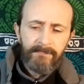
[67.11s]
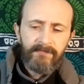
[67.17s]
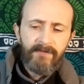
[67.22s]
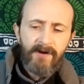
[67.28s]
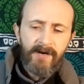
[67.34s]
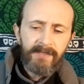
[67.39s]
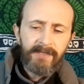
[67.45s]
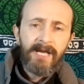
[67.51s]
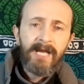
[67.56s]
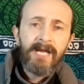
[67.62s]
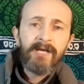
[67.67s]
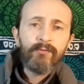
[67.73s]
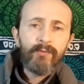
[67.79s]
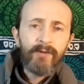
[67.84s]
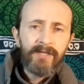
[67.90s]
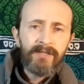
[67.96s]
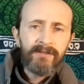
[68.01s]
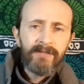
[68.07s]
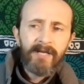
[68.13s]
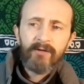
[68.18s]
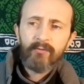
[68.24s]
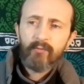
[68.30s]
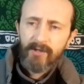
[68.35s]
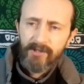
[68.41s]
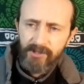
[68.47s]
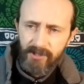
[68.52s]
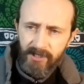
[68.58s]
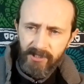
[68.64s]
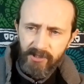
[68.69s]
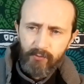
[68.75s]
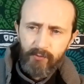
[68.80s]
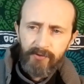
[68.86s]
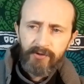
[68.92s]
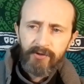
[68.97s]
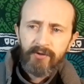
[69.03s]
finding a reading that
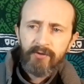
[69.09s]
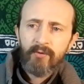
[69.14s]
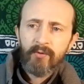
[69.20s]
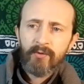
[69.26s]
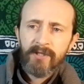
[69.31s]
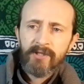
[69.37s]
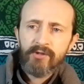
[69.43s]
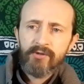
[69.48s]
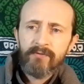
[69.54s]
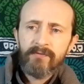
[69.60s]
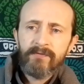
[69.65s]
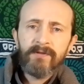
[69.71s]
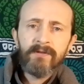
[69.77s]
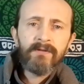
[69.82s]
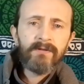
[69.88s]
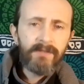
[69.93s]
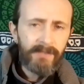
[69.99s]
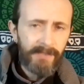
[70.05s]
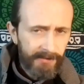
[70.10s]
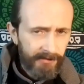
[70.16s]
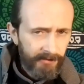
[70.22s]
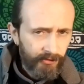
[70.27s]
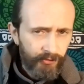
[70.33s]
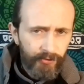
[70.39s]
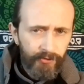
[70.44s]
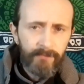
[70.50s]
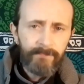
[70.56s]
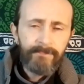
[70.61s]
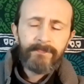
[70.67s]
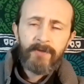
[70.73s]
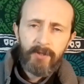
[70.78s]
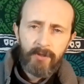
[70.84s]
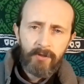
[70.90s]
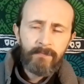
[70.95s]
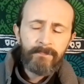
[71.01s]
resonates with you or that you feel connected to,
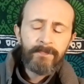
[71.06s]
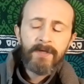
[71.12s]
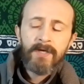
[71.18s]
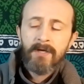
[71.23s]
you know,